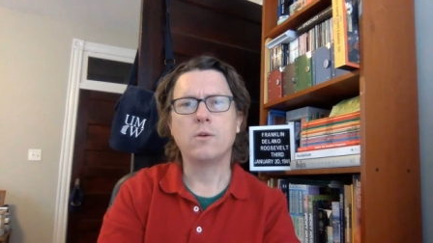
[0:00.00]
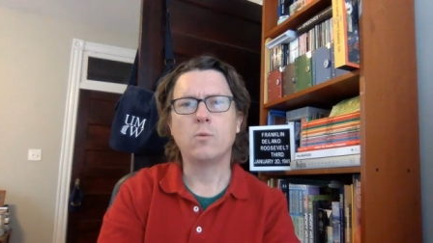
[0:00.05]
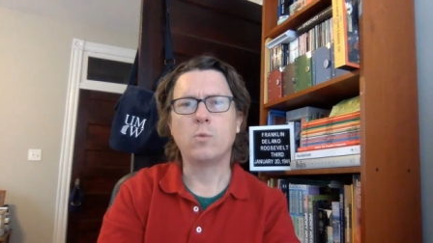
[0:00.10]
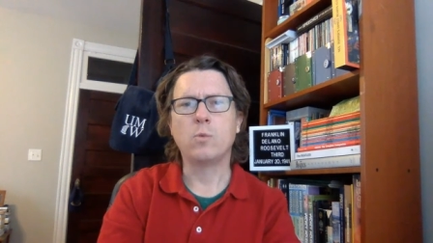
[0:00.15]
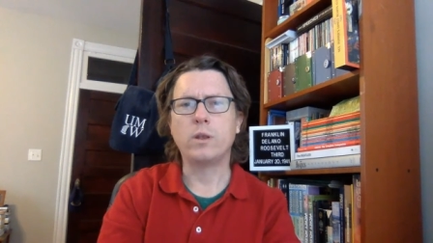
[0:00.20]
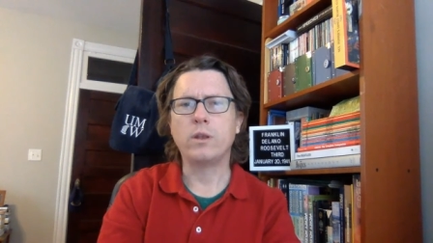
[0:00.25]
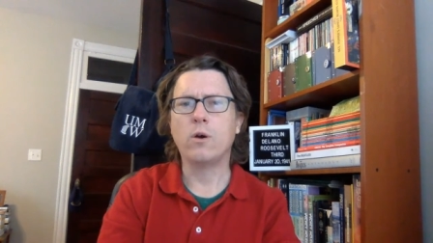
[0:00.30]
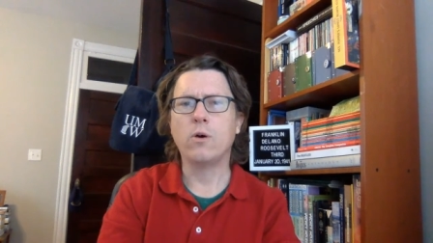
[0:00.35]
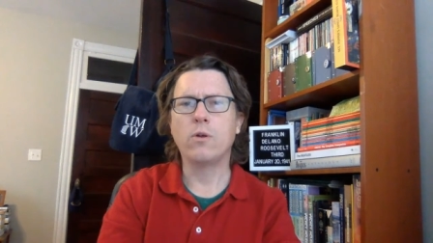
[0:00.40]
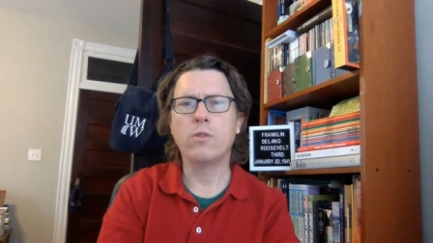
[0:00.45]

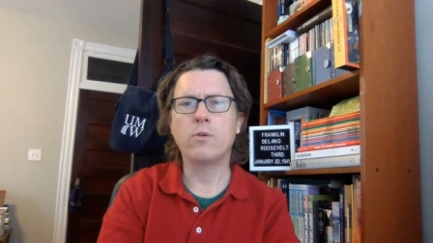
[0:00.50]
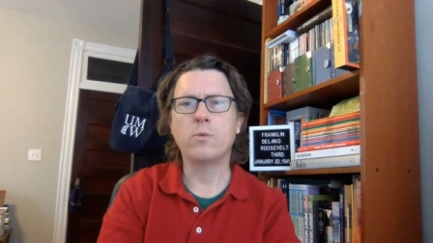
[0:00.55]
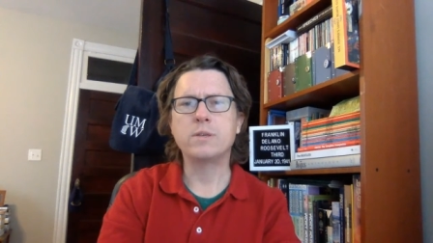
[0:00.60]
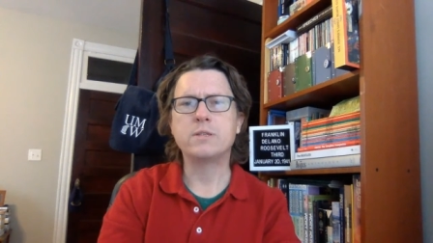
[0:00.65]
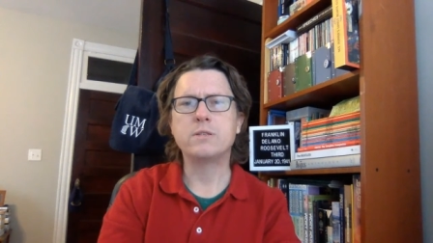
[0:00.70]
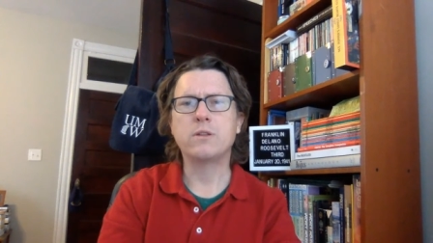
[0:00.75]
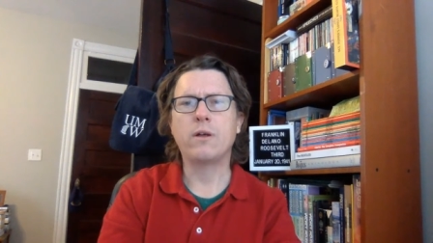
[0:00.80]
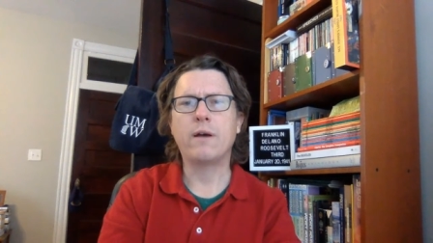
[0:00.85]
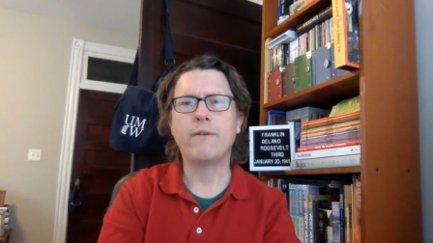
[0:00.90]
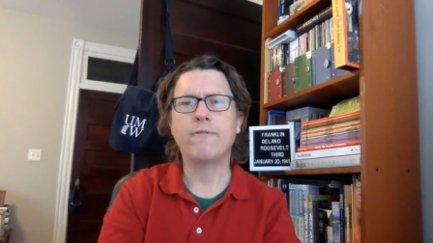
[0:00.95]
We know that we
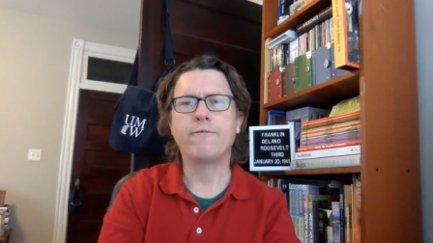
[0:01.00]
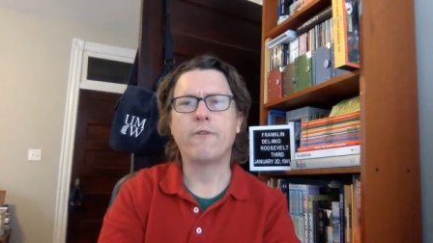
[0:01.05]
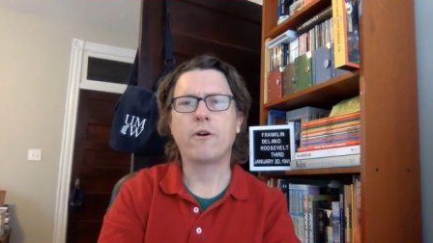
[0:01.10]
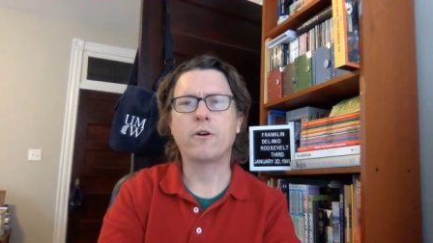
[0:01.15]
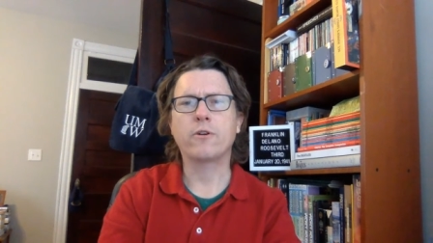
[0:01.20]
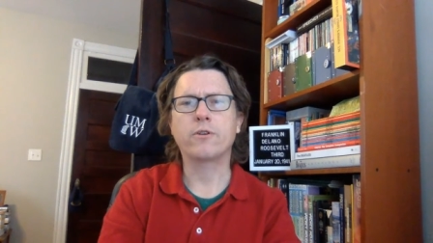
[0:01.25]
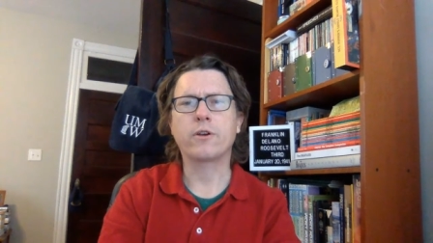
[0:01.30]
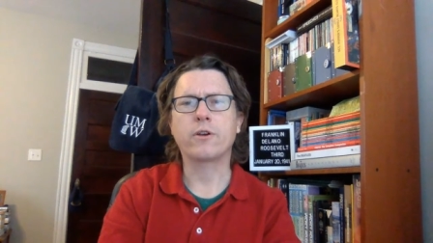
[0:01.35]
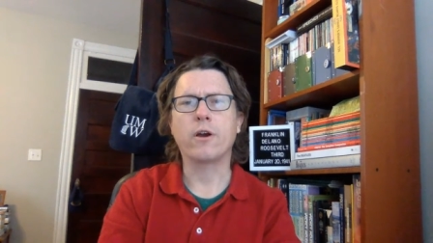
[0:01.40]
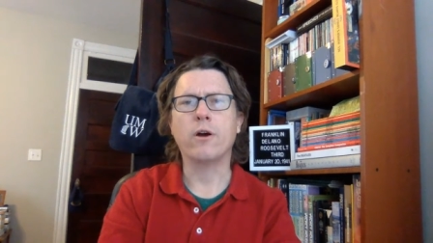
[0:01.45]
still have
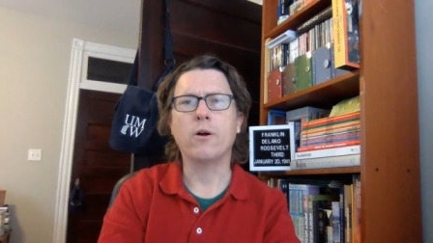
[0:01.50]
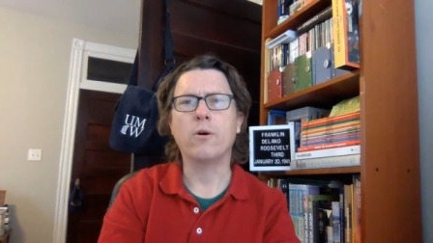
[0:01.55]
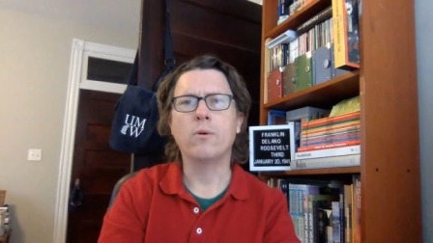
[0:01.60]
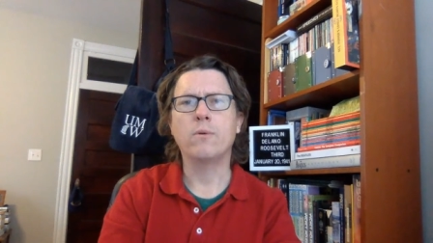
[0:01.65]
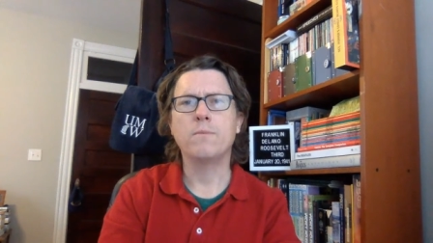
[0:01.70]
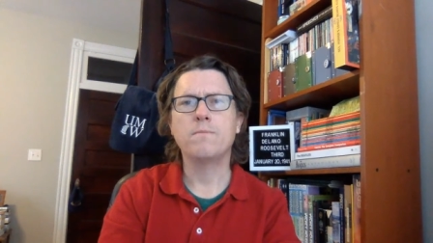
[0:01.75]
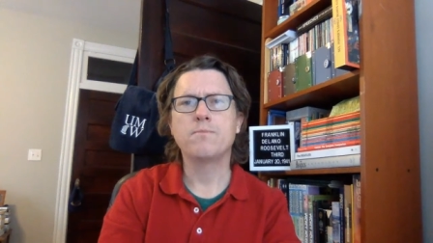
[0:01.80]
far to go,